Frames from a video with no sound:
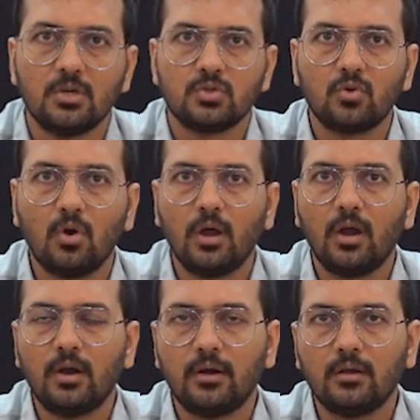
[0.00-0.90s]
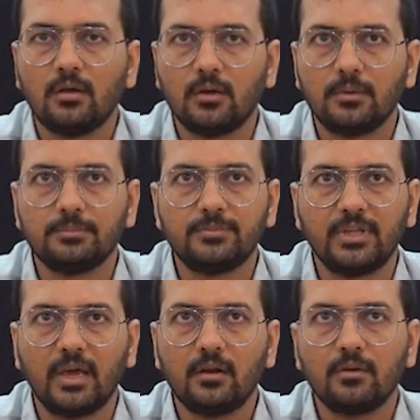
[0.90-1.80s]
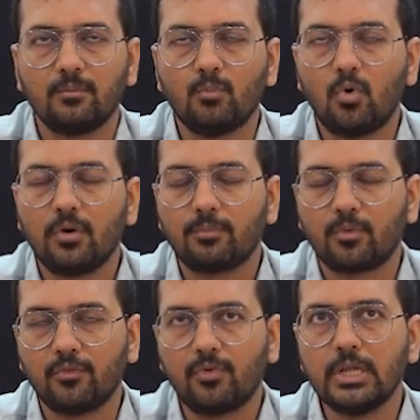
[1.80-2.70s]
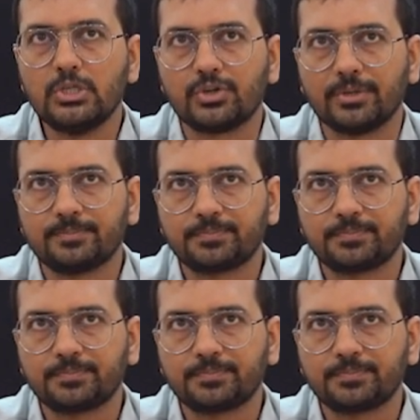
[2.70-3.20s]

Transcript: So they are more prone for injury.